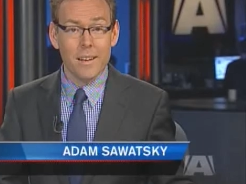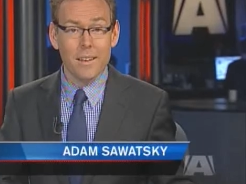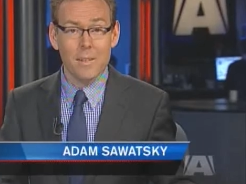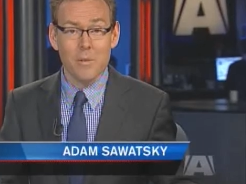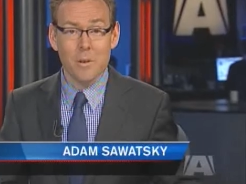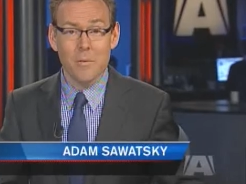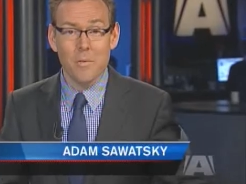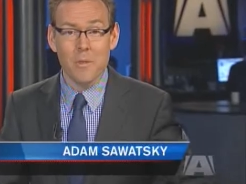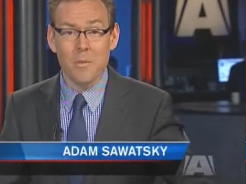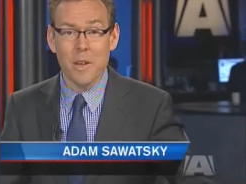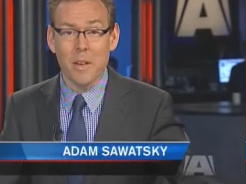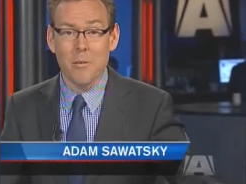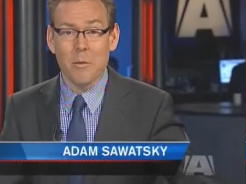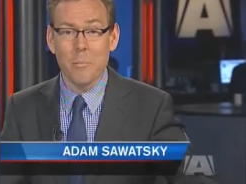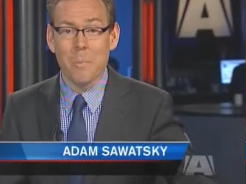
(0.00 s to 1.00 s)
25th
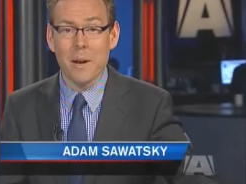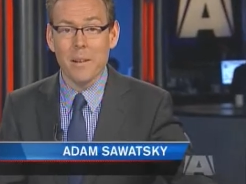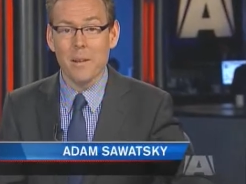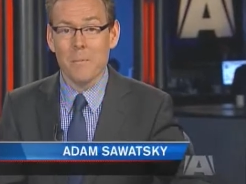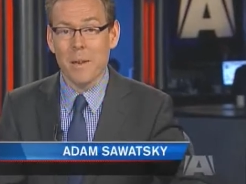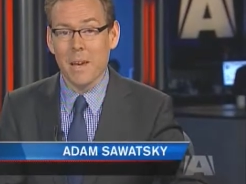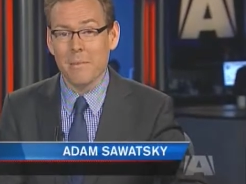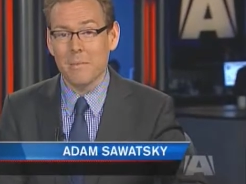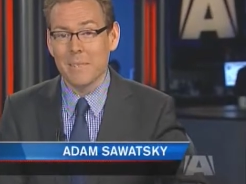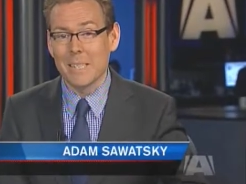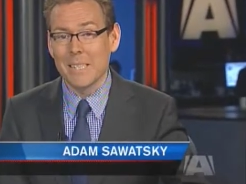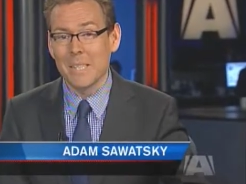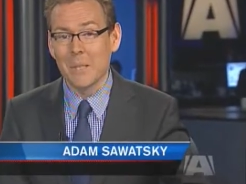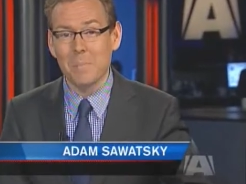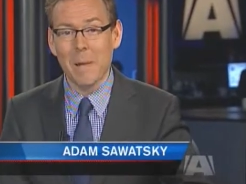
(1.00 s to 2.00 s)
annual Putnam
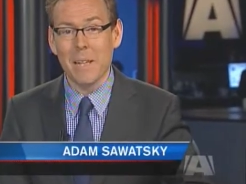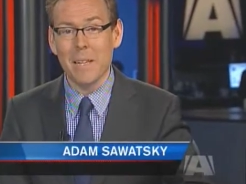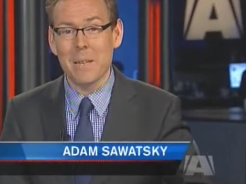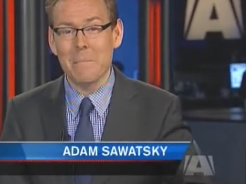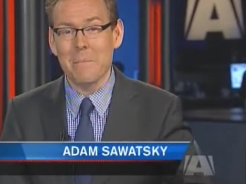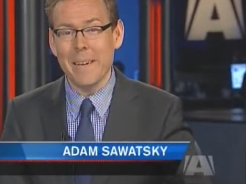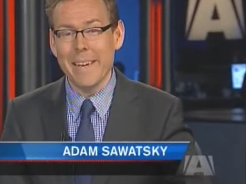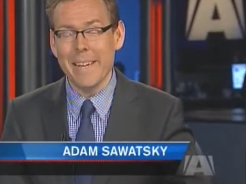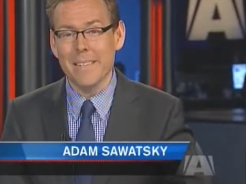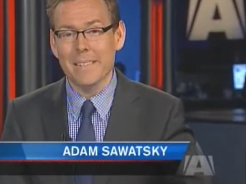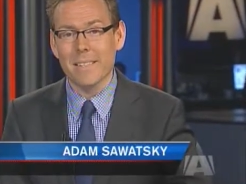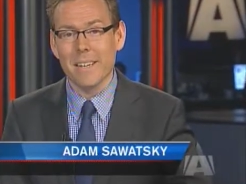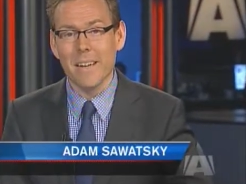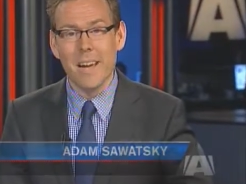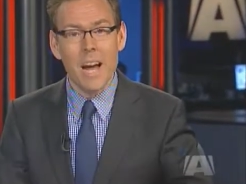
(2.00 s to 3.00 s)
County Spelling Bee
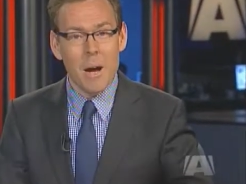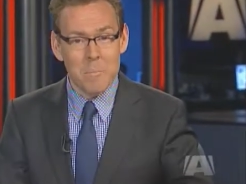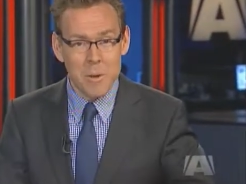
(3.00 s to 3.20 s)
is a,